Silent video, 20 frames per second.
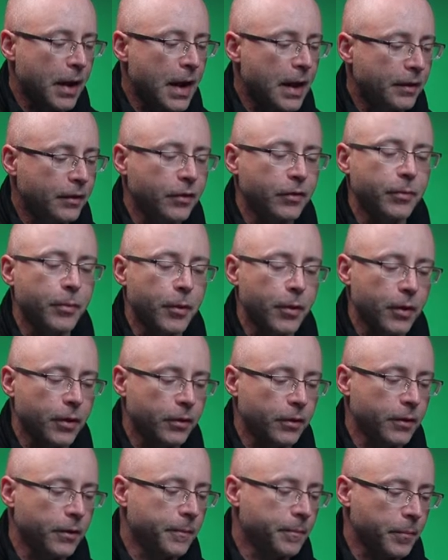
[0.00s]
I get this monitor
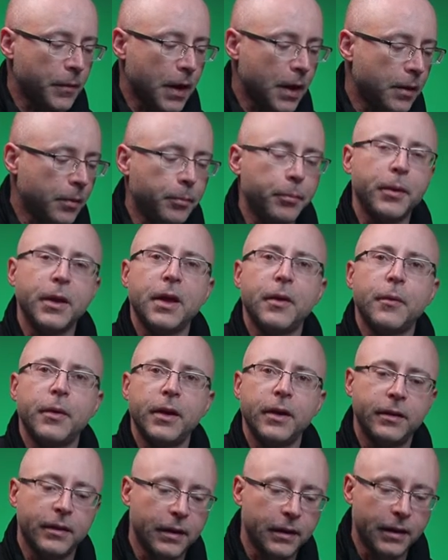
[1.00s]
starter and play
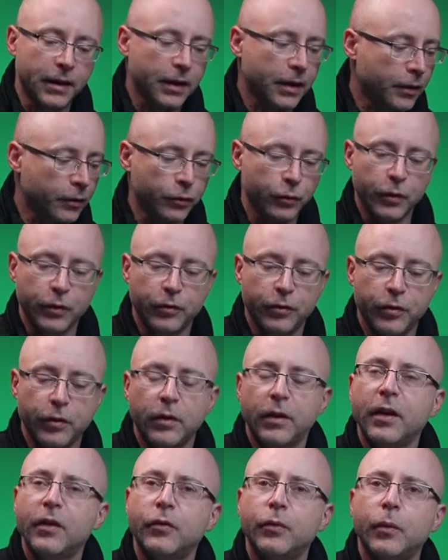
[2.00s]
with it and then I switch to
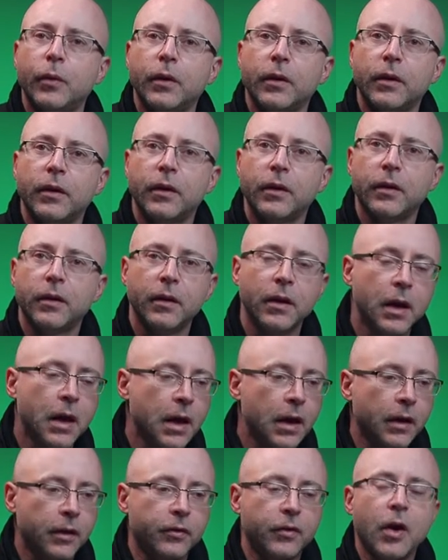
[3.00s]
this one here.
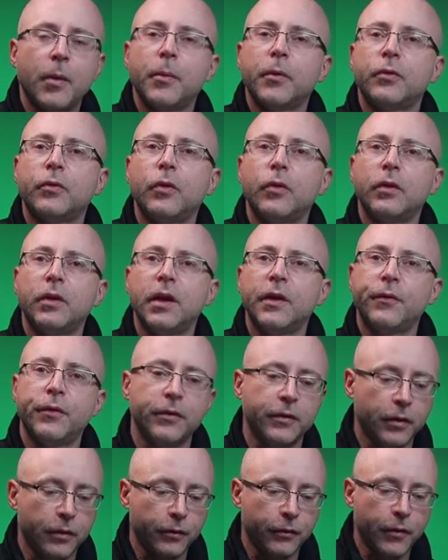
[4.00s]
It's almost no
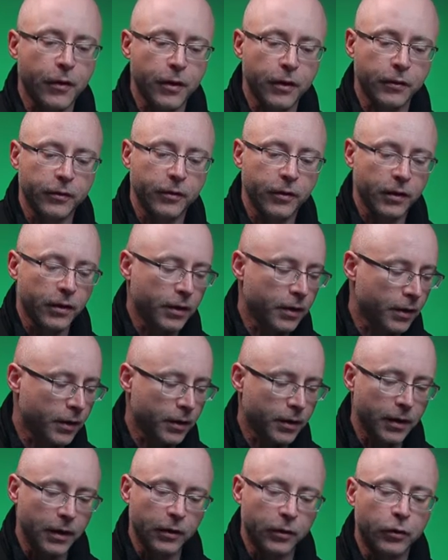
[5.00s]
difference as far as the
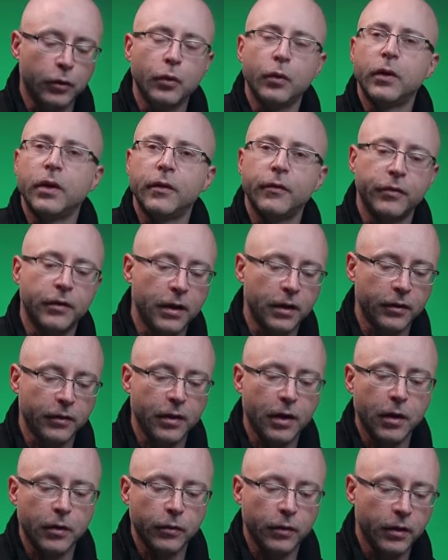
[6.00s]
uh, intuitive
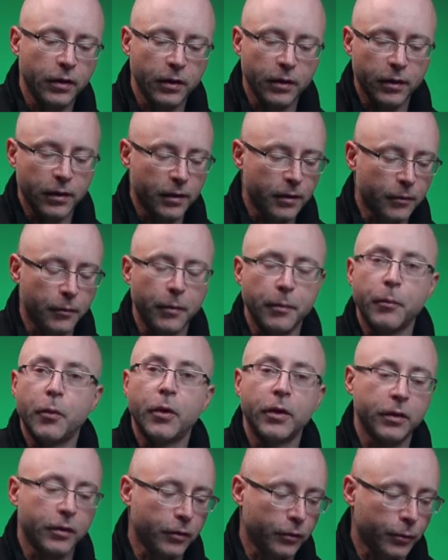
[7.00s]
things, how the uh,
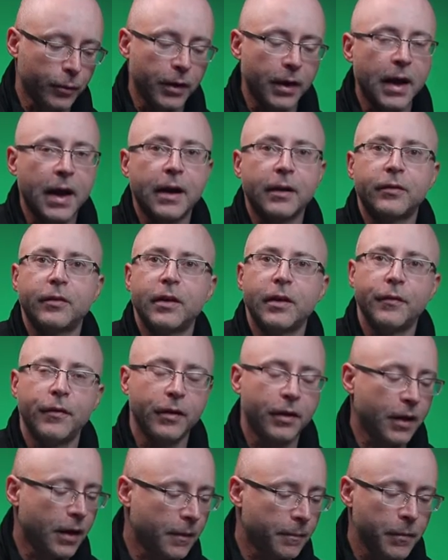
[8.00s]
monitors reacts and
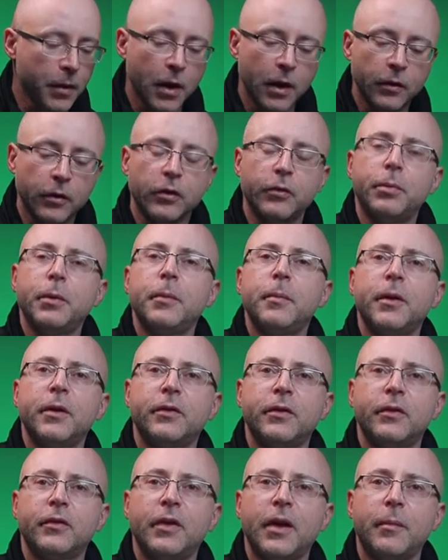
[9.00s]
everything. So it's pretty
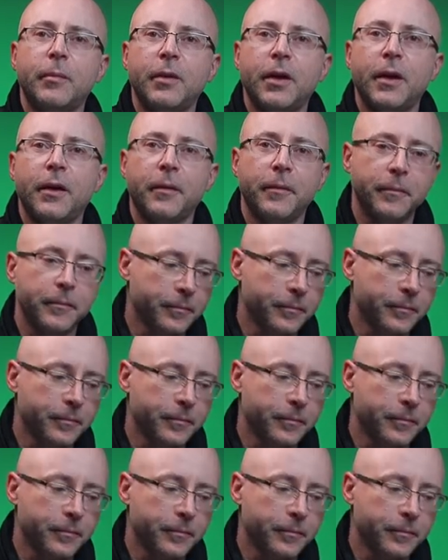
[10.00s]
much the same thing.